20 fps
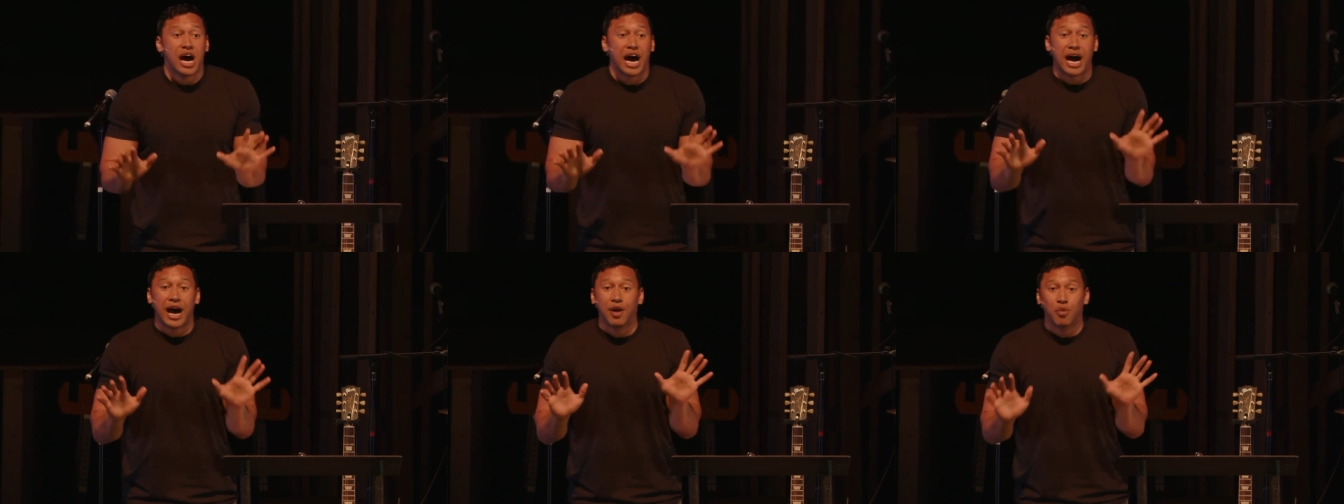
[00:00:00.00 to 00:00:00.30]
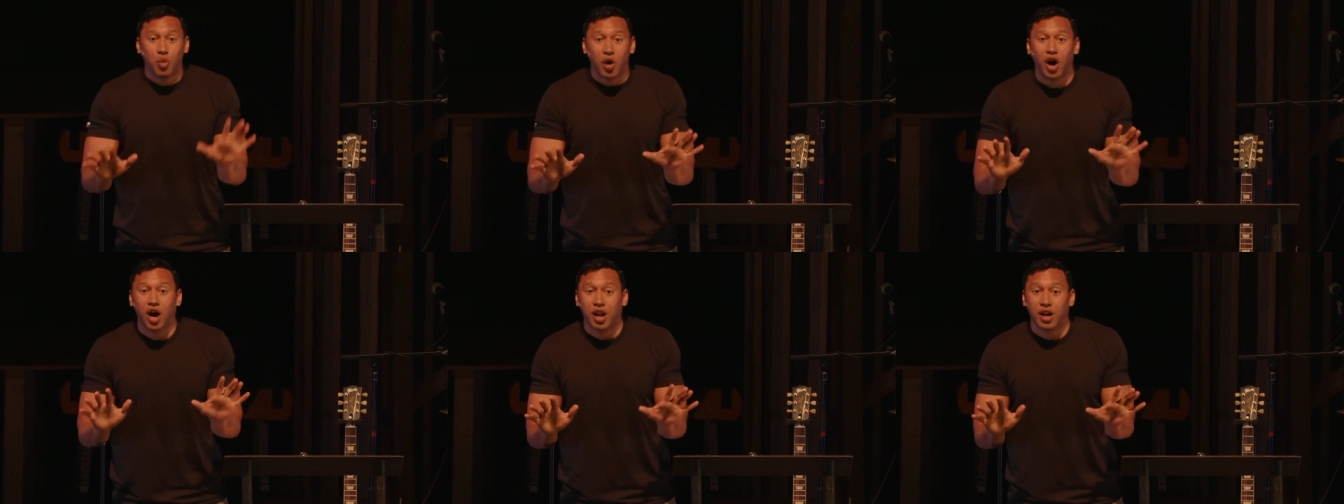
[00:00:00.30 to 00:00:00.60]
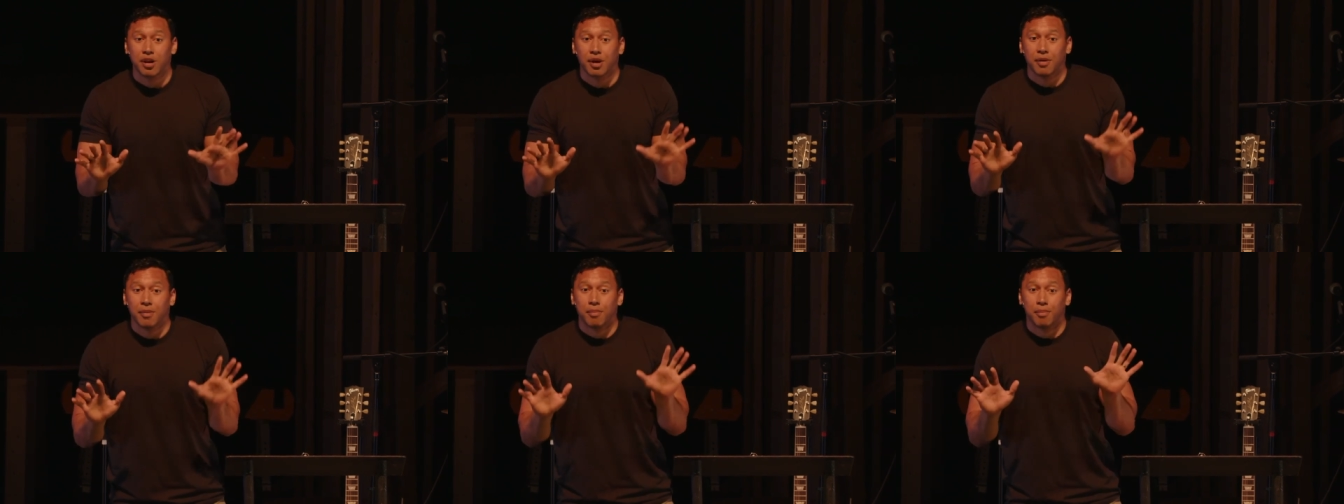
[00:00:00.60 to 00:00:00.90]
I
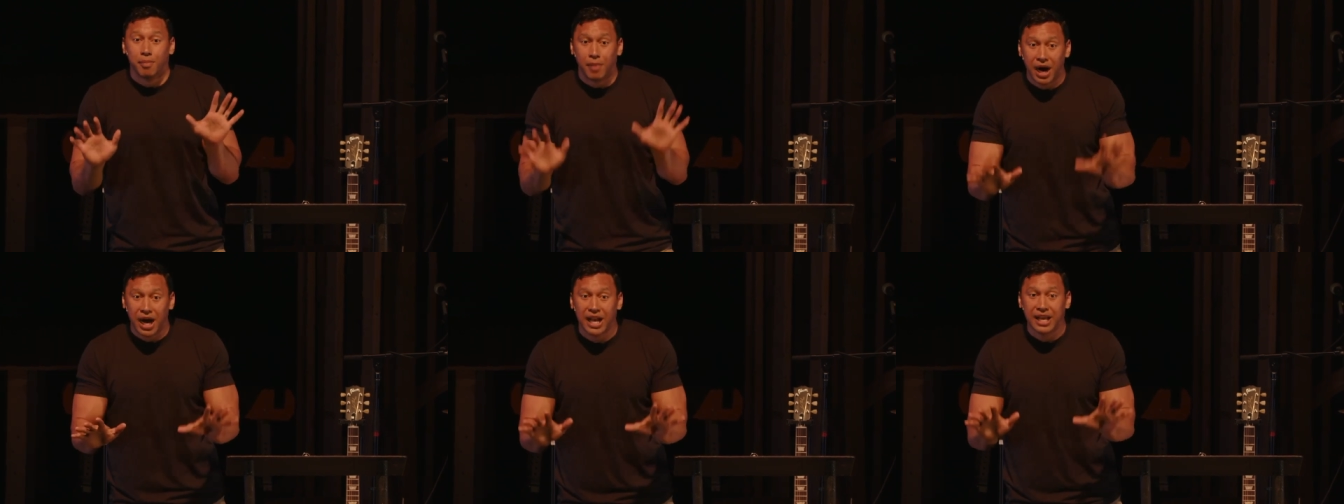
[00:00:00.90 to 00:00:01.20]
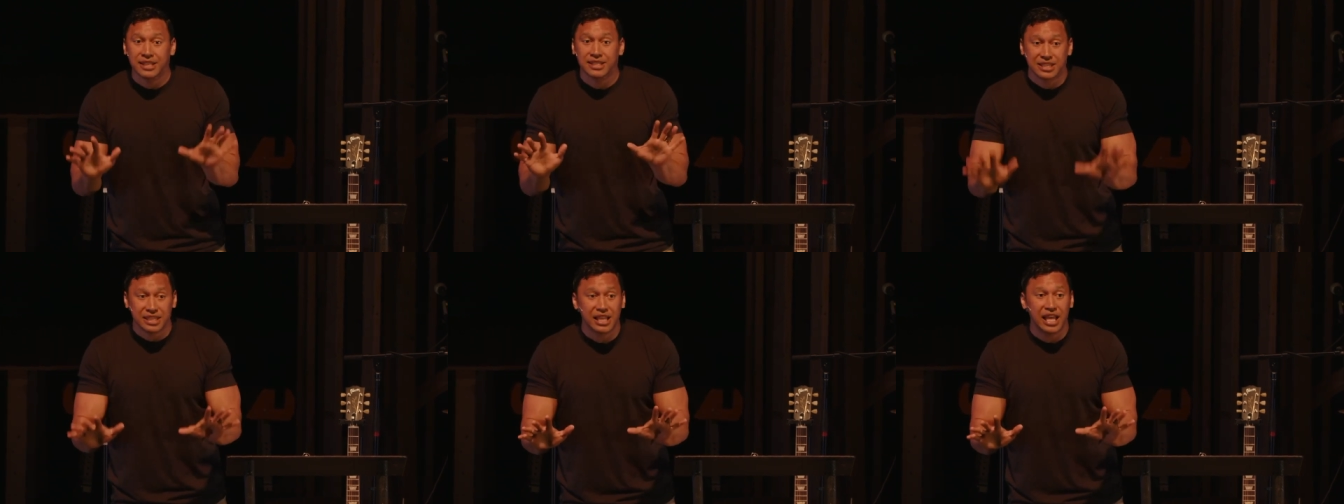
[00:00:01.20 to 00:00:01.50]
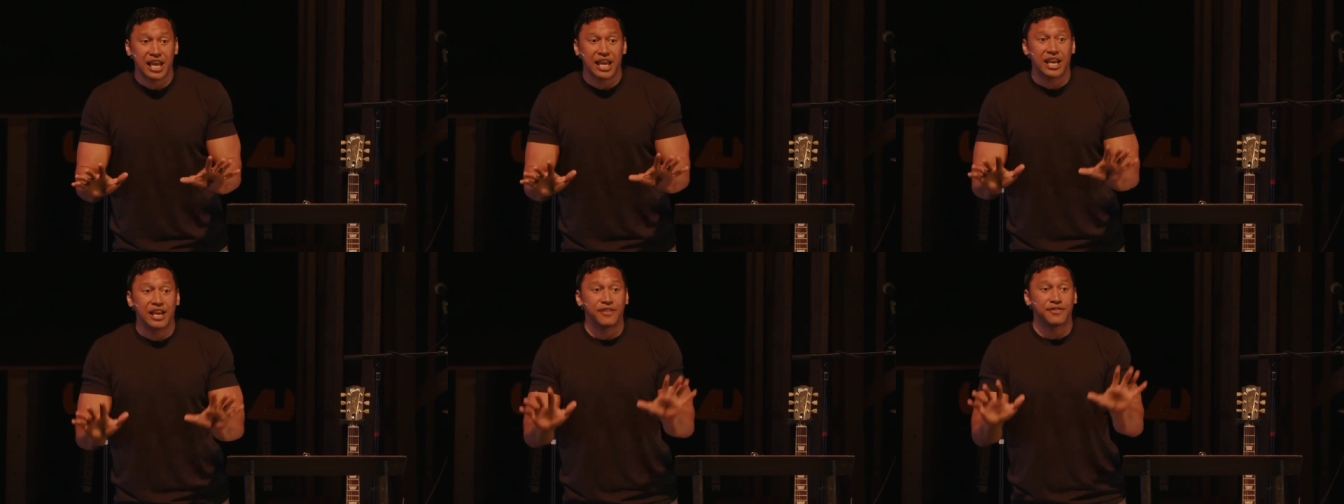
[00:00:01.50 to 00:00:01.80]
want my
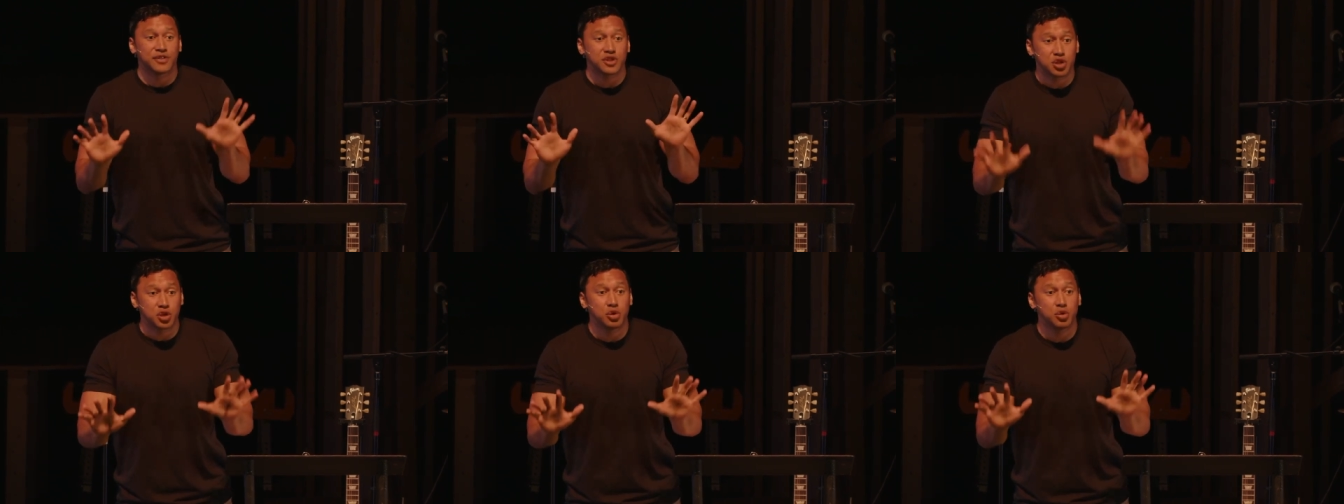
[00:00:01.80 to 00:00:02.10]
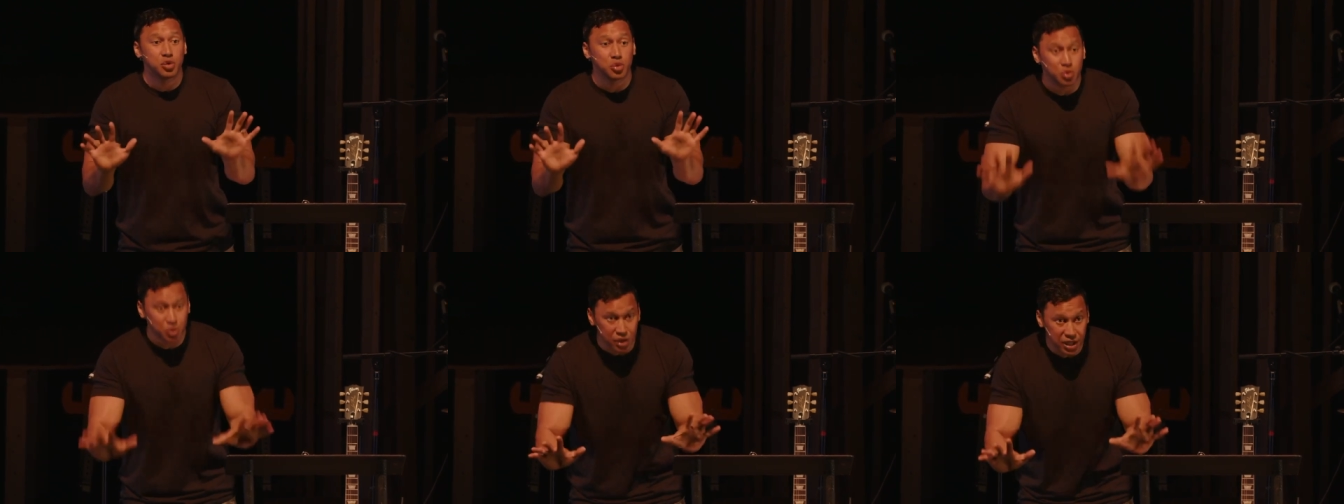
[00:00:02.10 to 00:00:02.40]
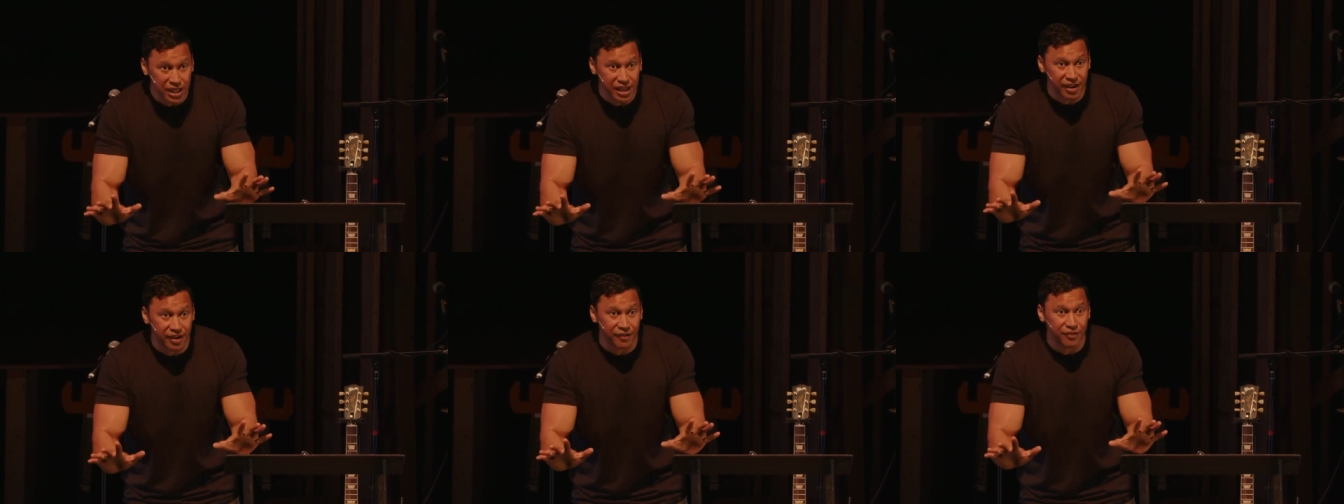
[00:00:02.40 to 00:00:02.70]
slave to
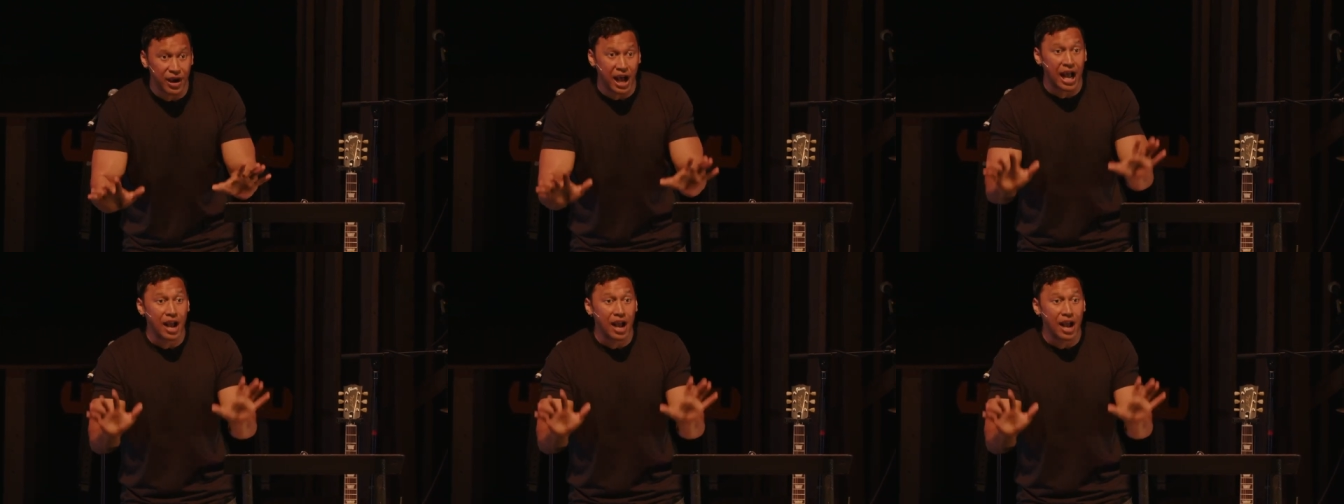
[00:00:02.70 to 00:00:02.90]
live.